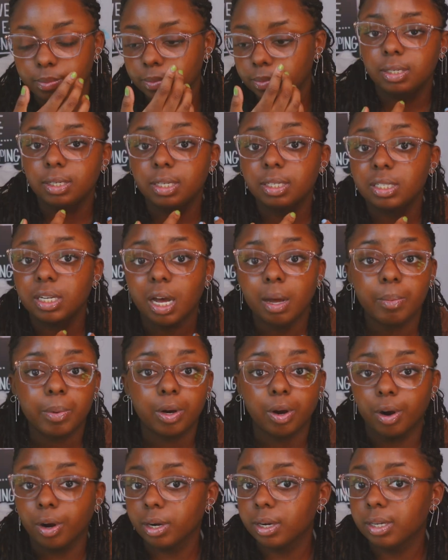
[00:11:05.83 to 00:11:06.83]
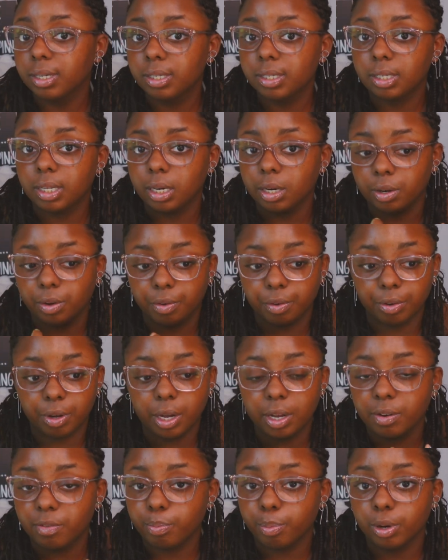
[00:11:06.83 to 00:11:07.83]
Since I'm an artist and a
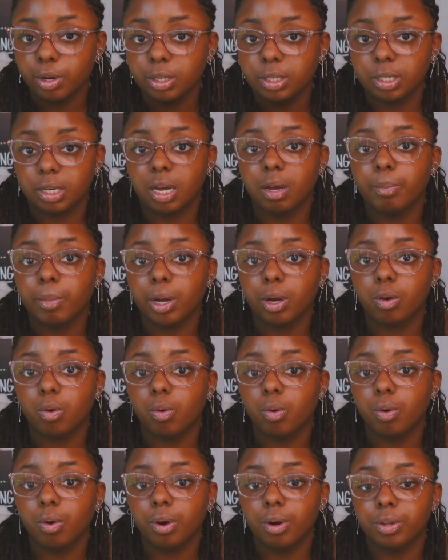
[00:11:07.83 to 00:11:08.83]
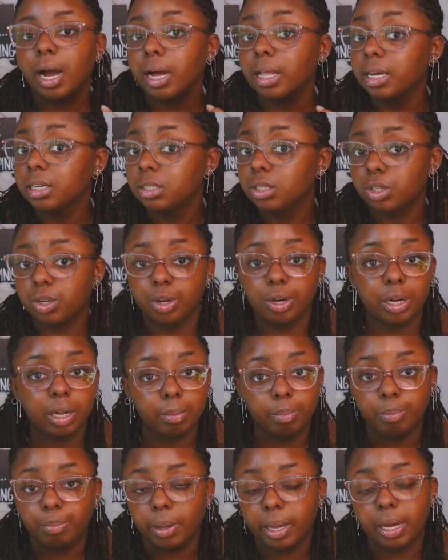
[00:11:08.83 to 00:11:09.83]
creative person at my core, I like to cook
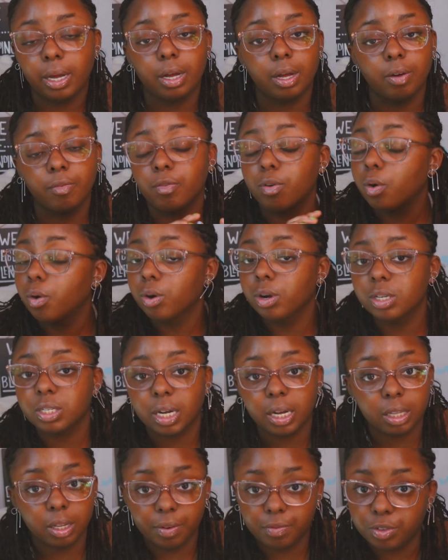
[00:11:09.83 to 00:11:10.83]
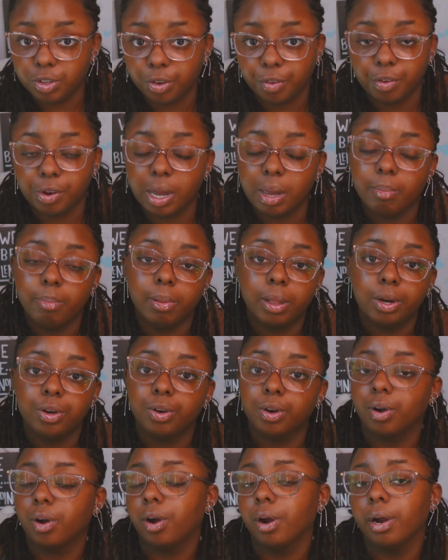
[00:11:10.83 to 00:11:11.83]
and bake. Of course, I love to create
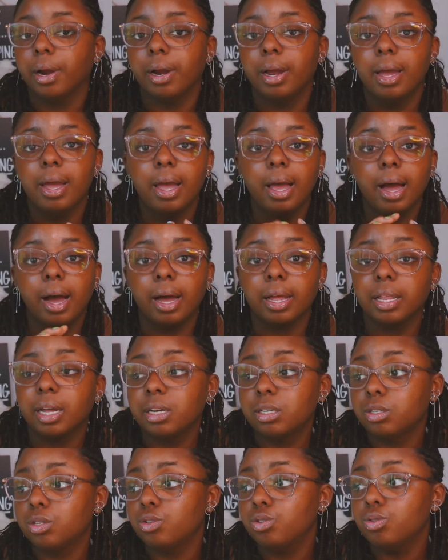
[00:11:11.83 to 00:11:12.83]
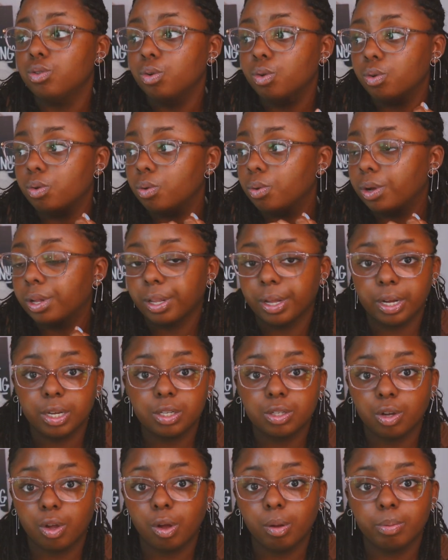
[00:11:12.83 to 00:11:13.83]
blender art. I like to do clay
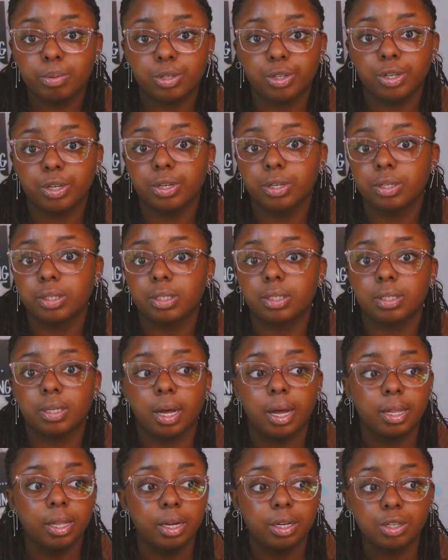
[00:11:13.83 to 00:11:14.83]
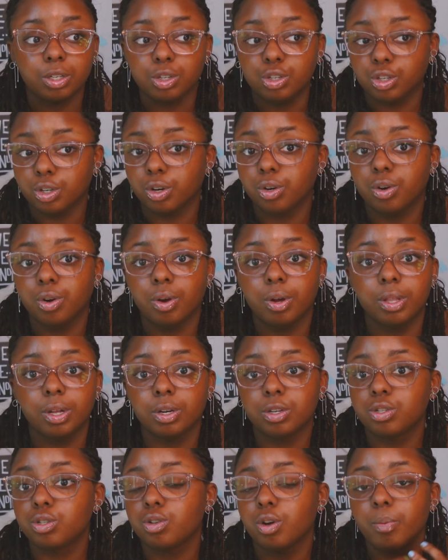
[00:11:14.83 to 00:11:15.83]
sculptures. I like to journal.
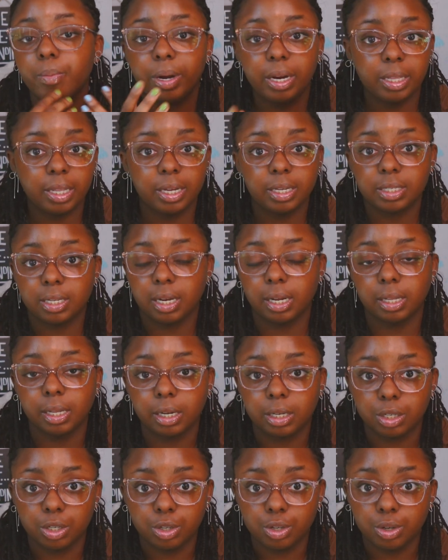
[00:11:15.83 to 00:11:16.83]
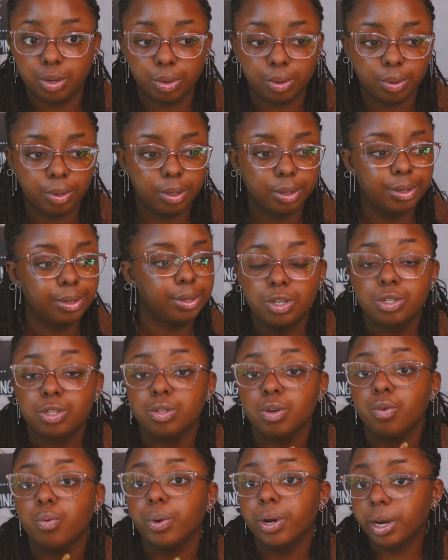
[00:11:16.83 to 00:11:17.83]
There's so many things that I like to do.
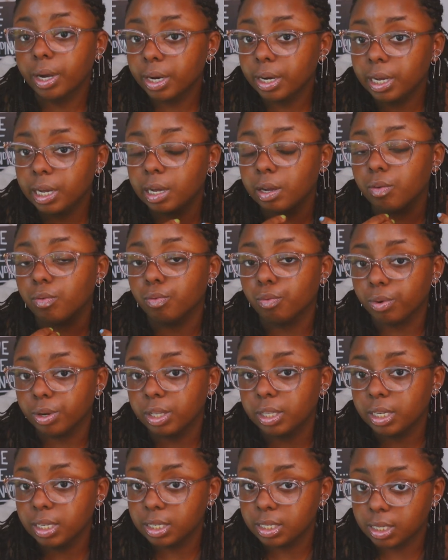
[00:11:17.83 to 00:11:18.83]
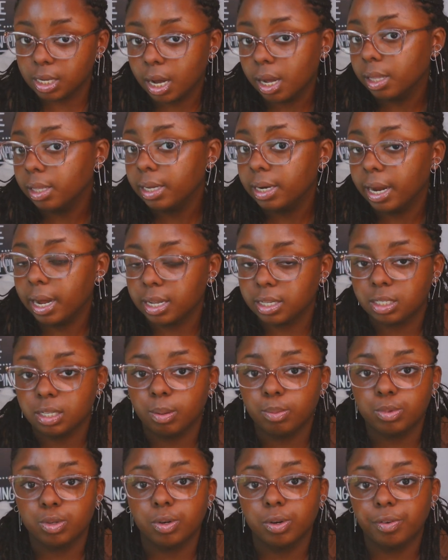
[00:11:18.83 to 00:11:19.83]
So we're gonna get really solid at
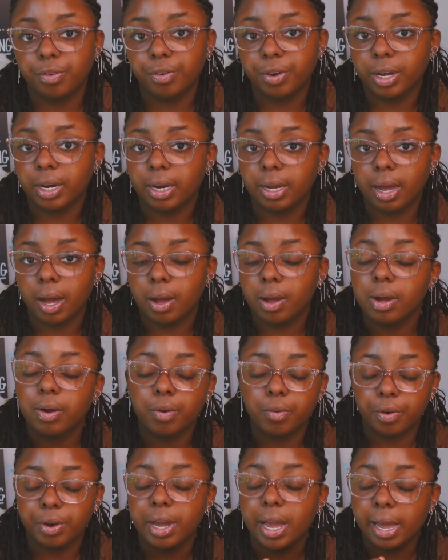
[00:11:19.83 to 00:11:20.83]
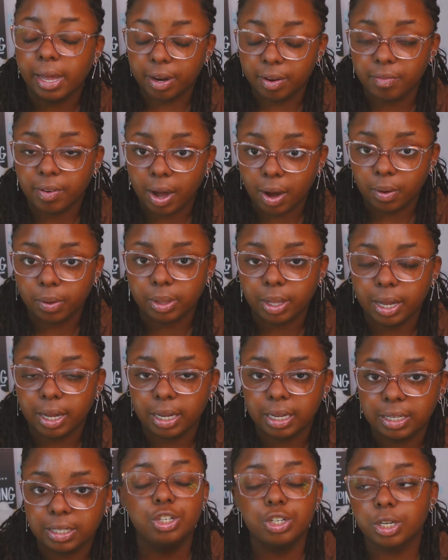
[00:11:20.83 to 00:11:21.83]
some sort of creative
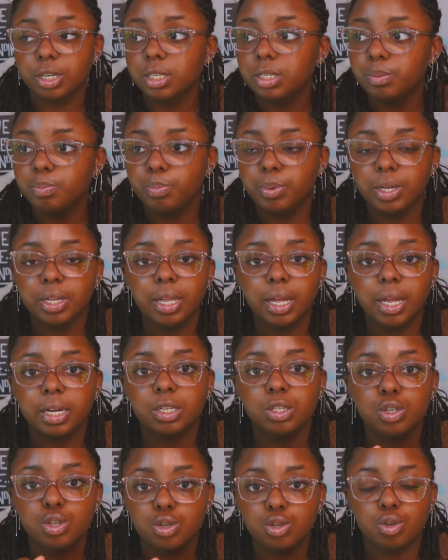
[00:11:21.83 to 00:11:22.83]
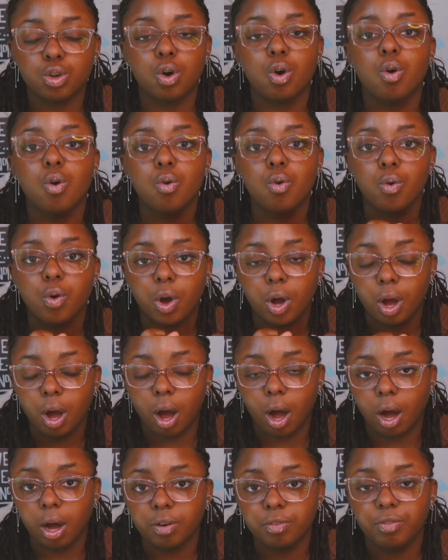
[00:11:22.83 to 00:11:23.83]
outlet. Just be like so
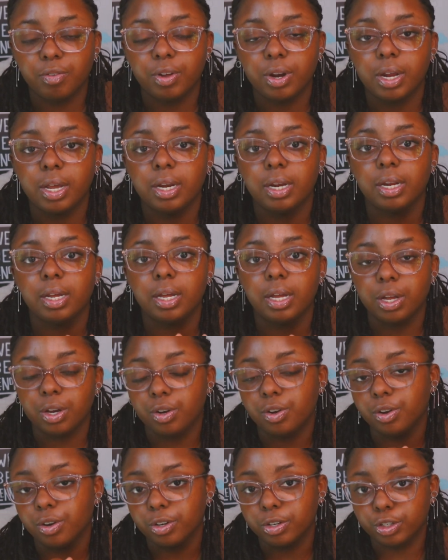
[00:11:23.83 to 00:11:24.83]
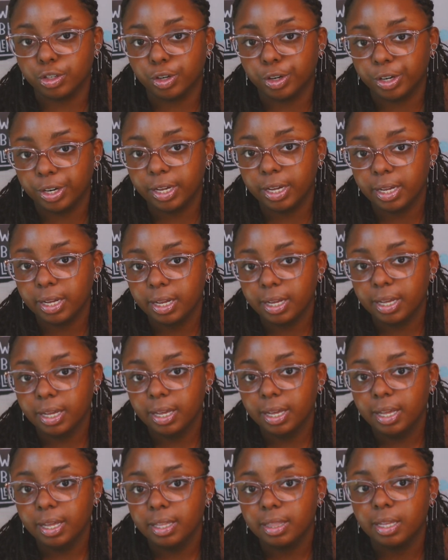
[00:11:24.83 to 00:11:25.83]
confident in your journey
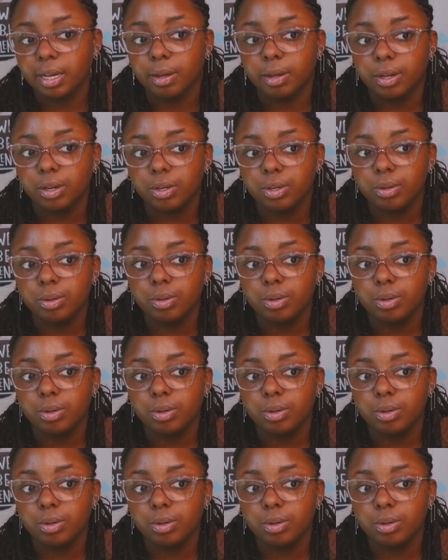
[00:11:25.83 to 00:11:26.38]
that